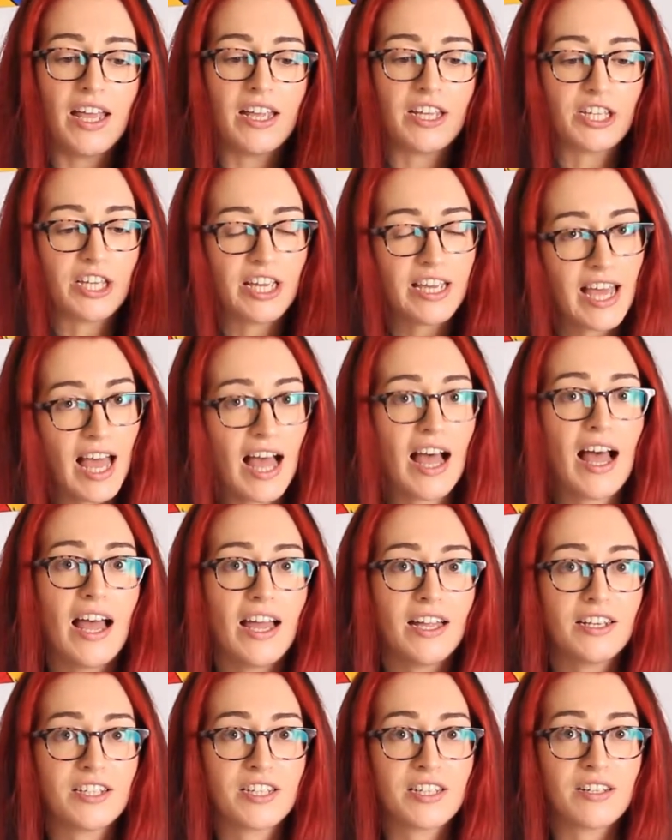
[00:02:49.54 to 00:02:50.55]
you
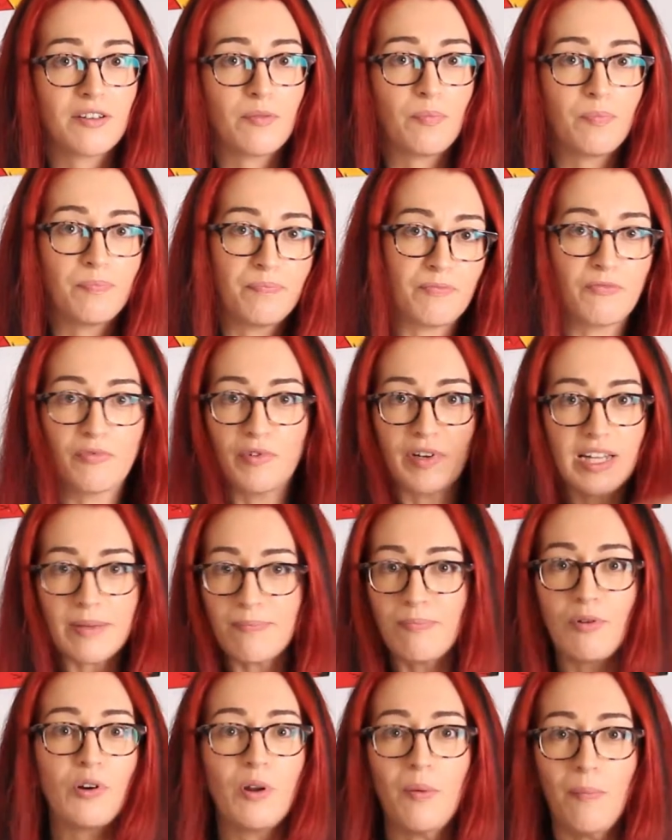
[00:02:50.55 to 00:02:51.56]
can't really
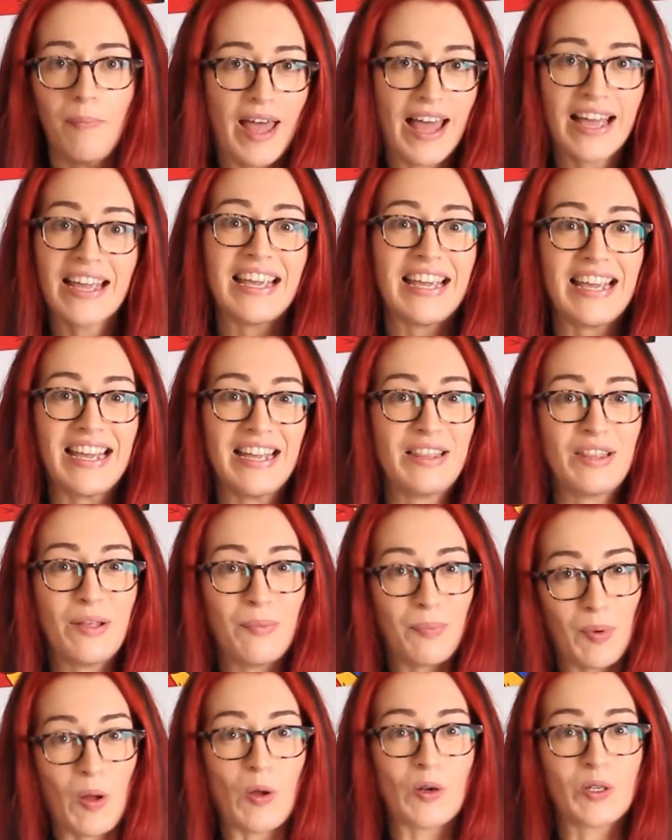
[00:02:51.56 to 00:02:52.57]
put it back in the
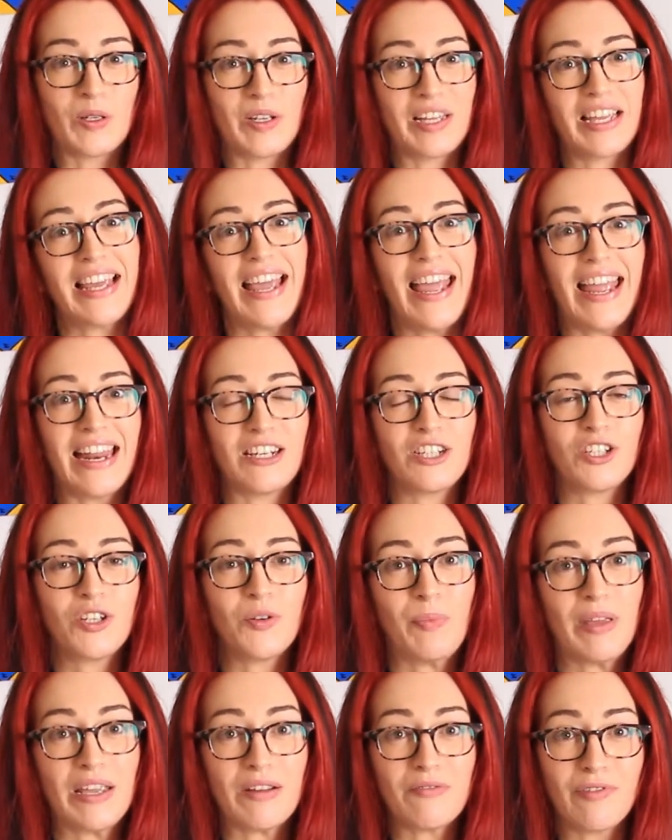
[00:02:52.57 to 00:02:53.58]
bottle again to
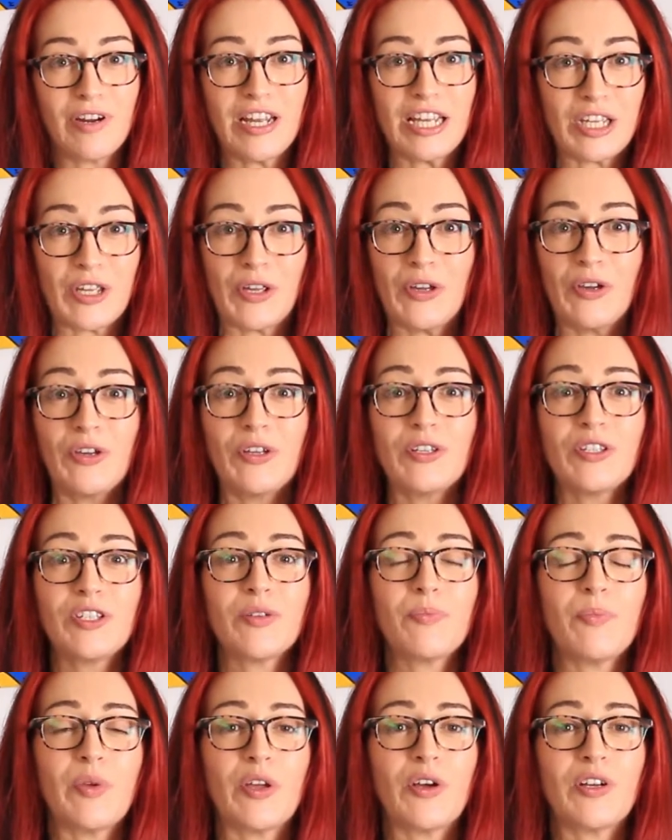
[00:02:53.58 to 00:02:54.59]
be
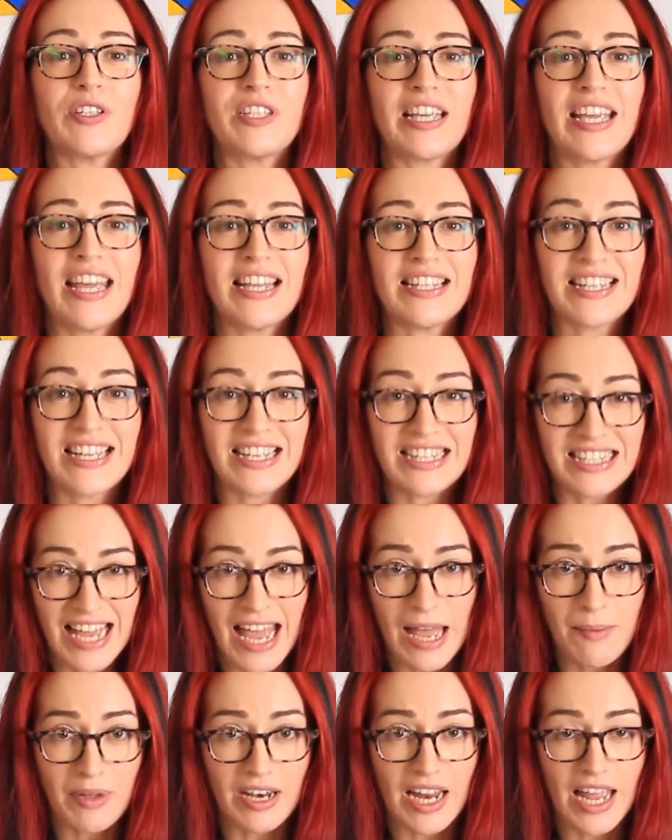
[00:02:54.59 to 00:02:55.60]
reused because it gets
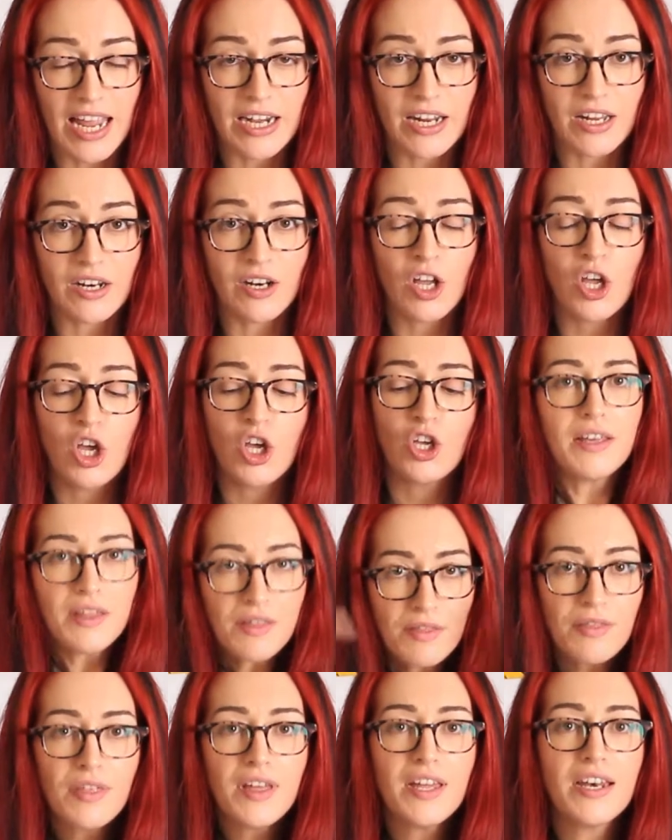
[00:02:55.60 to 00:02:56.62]
contaminated.
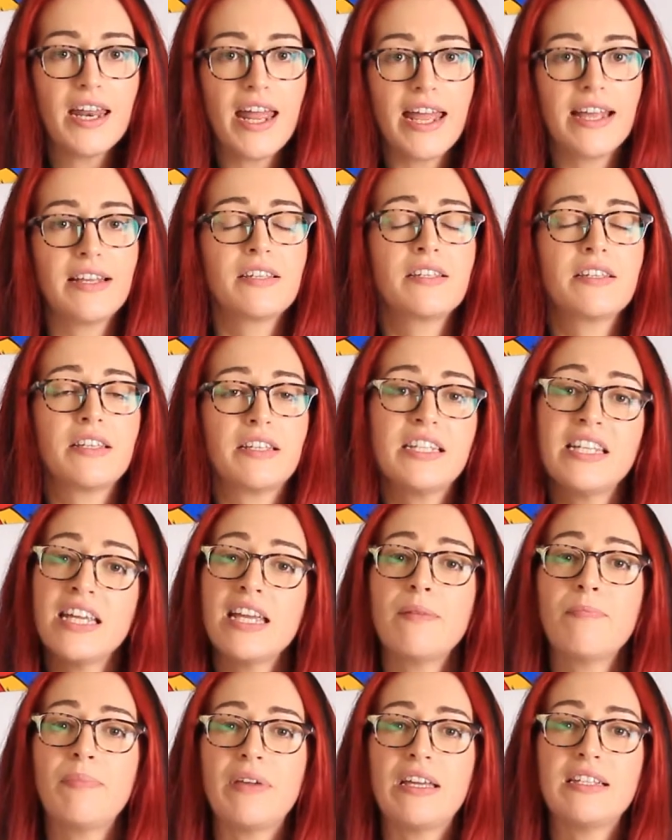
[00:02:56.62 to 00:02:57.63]
The next
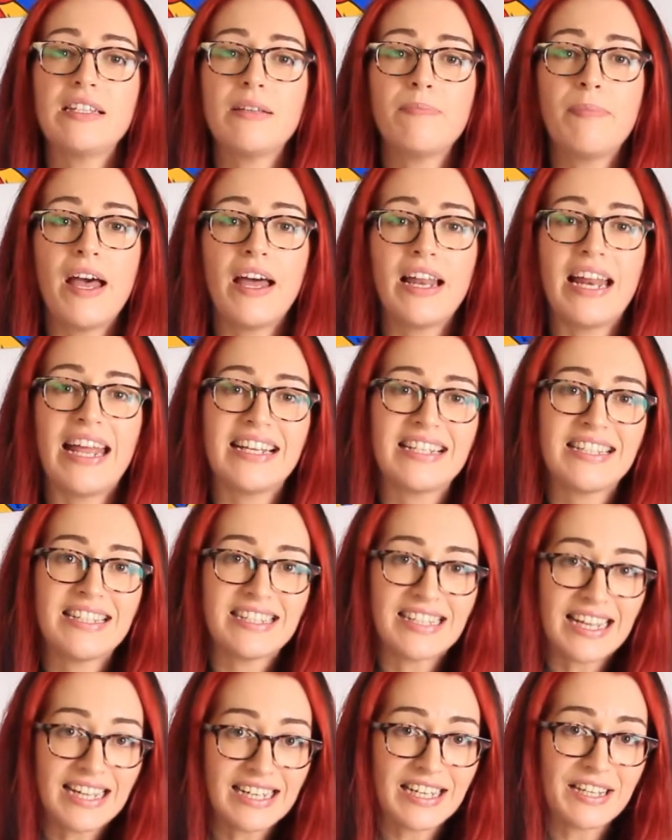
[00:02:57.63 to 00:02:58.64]
tip is about
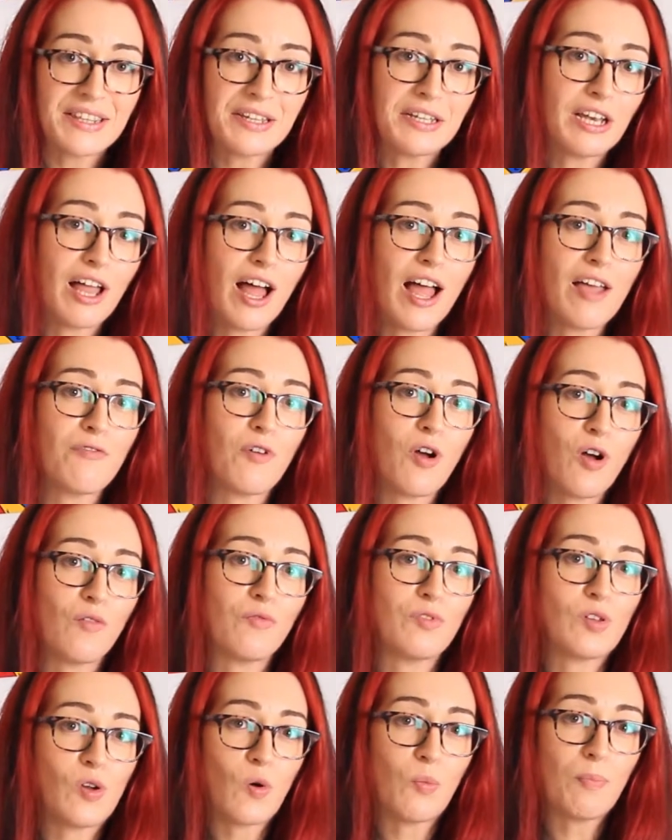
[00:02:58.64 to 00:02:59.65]
extending the life of
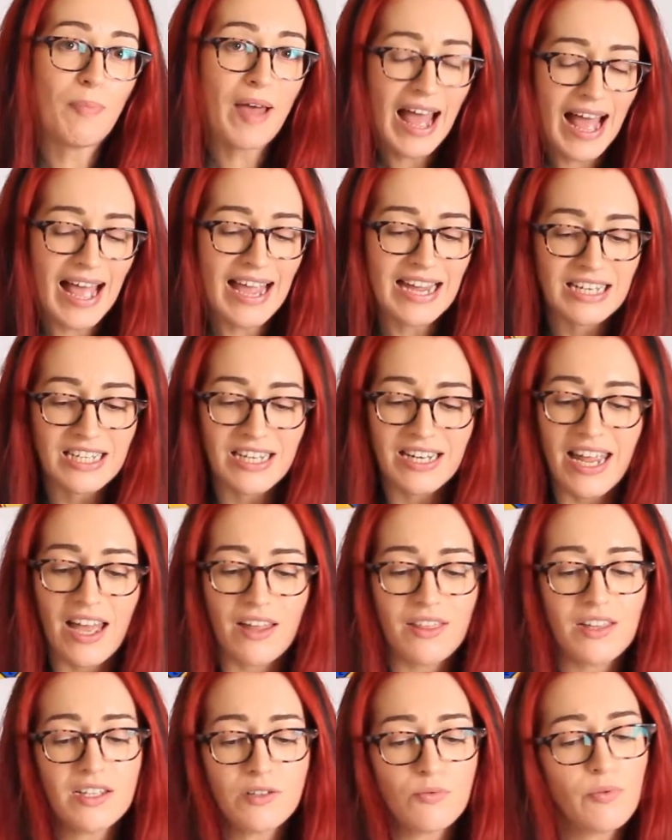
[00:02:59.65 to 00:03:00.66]
your paint. Now
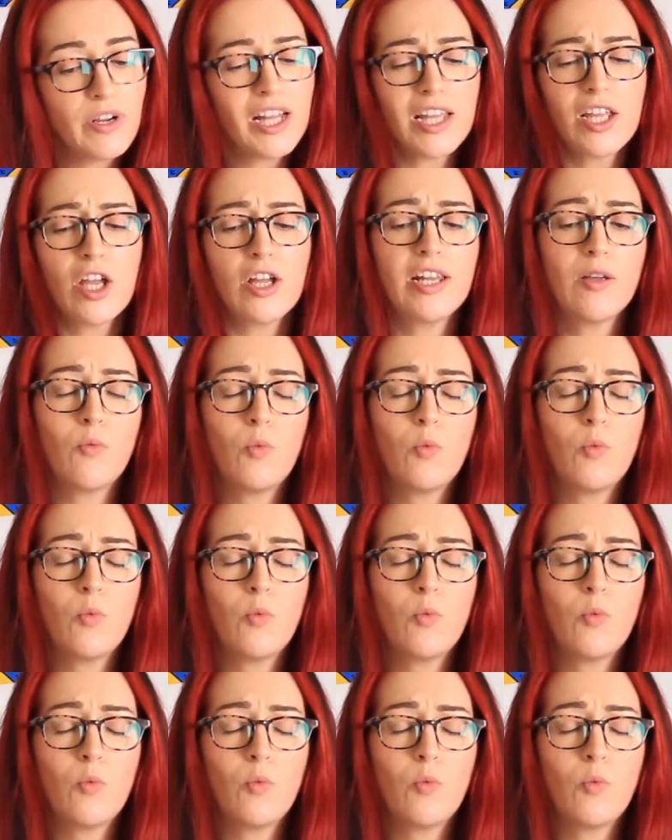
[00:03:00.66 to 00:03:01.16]
this really only